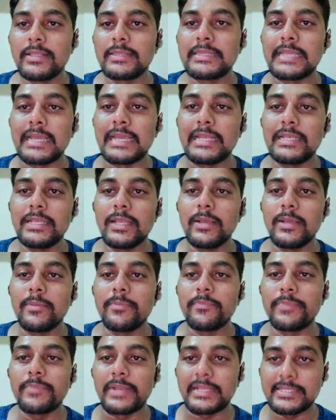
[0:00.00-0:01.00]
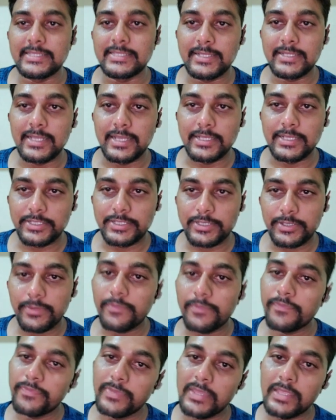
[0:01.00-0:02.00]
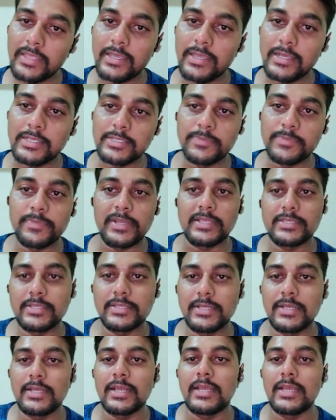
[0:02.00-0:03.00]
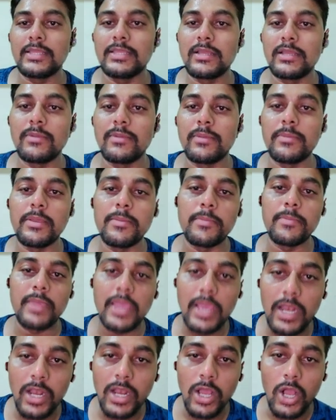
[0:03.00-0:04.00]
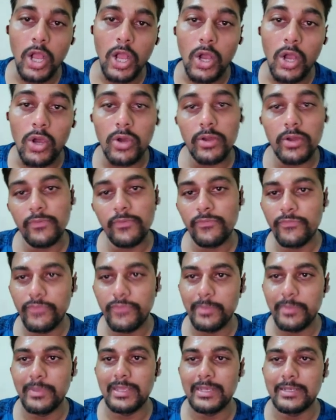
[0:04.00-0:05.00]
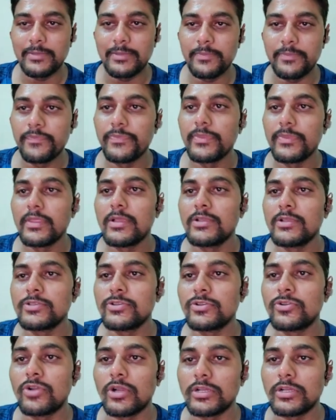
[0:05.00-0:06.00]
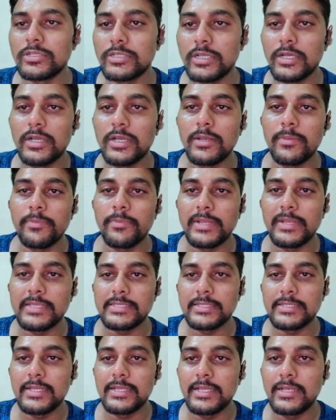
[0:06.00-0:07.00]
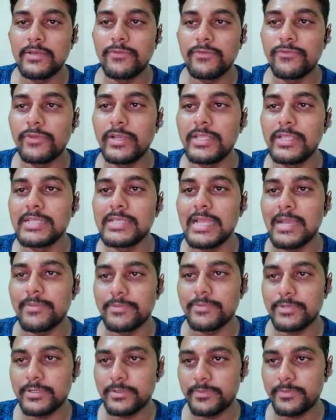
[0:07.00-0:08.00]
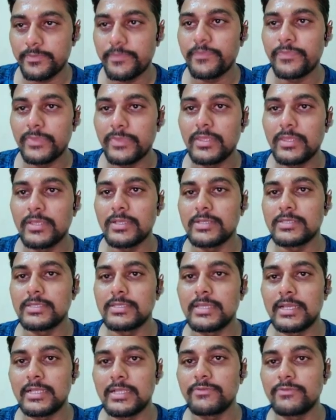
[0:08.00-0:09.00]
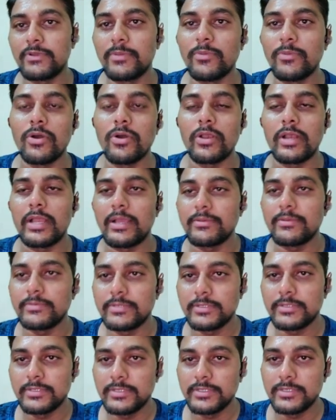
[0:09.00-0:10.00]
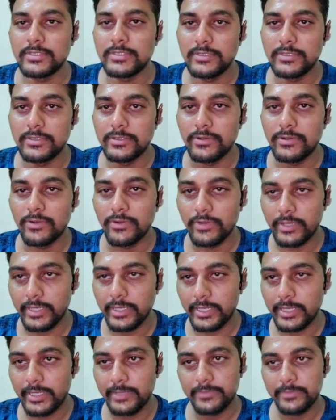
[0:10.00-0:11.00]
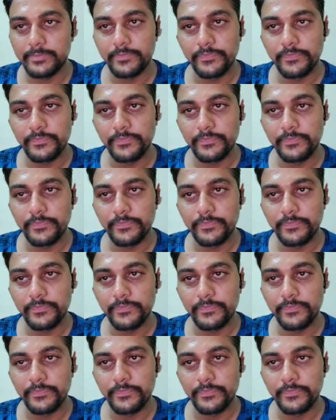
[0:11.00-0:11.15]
Then president. Yes, president either may be male or female. So doctor, president, one is left. Yes, there is one more left. Okay,